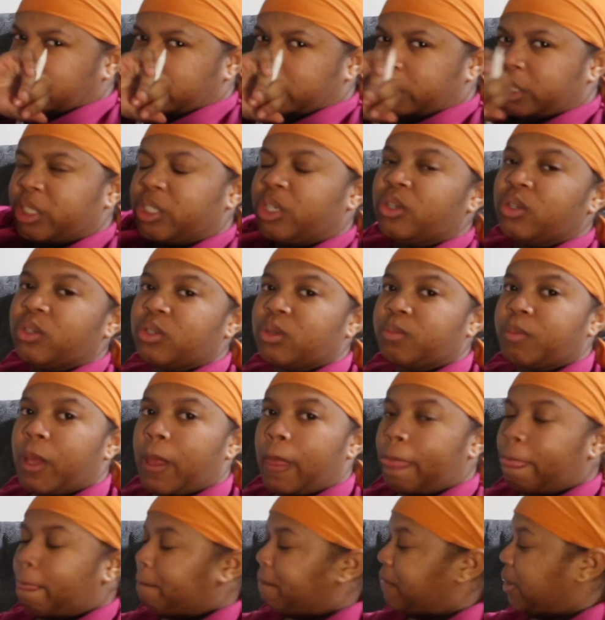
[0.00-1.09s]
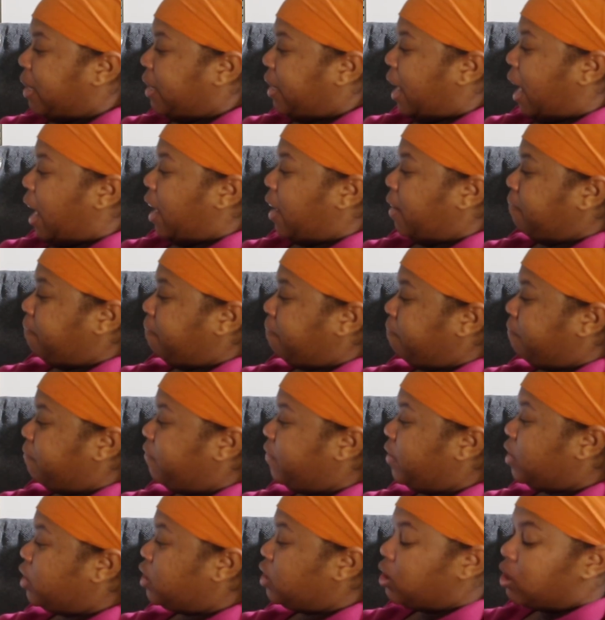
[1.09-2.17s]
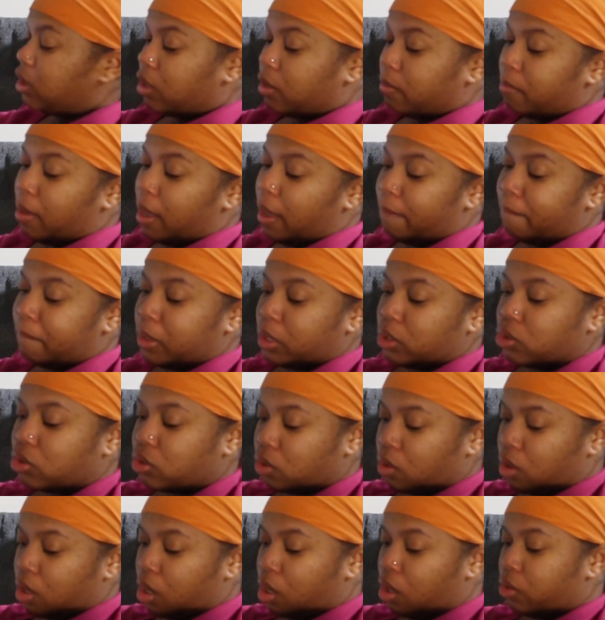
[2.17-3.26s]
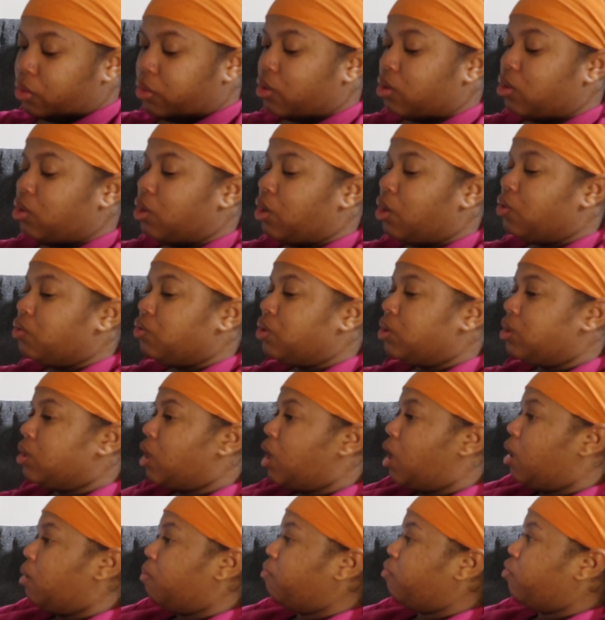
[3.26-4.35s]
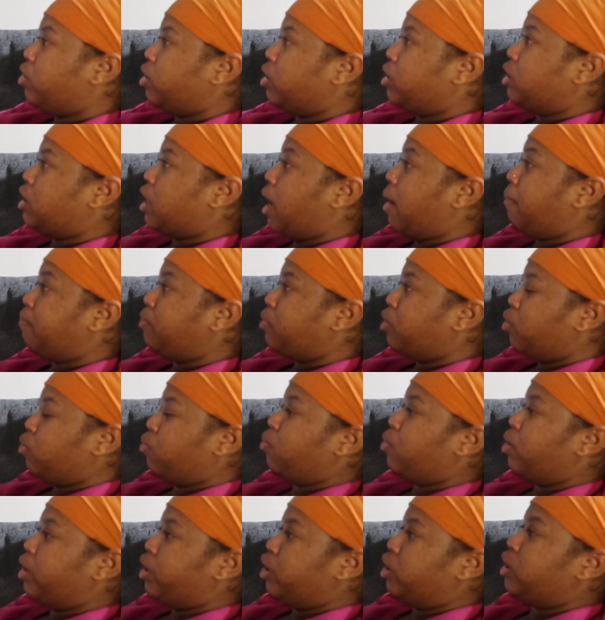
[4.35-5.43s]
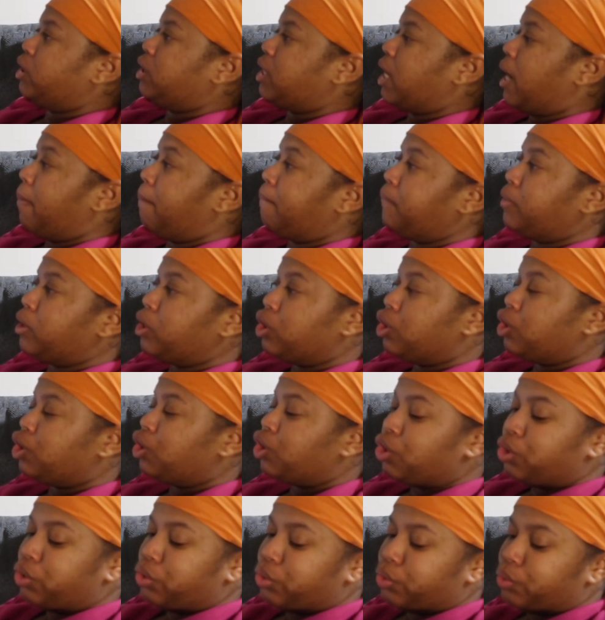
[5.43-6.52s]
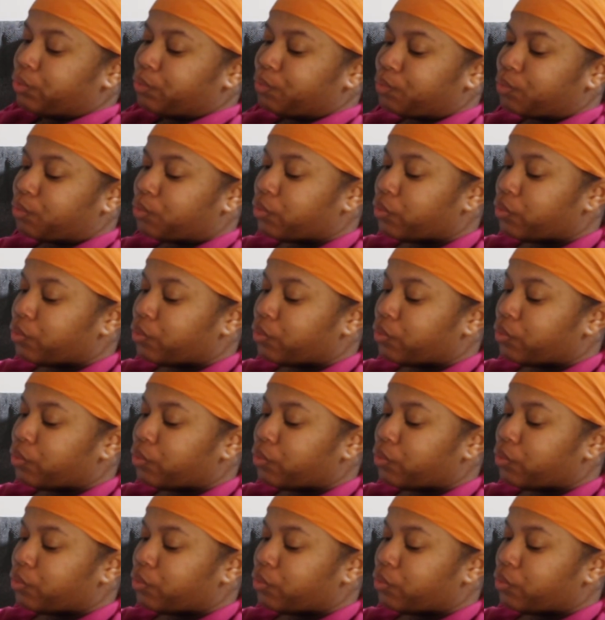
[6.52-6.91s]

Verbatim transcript: Excuse me. But I'm finishing my mental health notes up for chapter one and chapter two.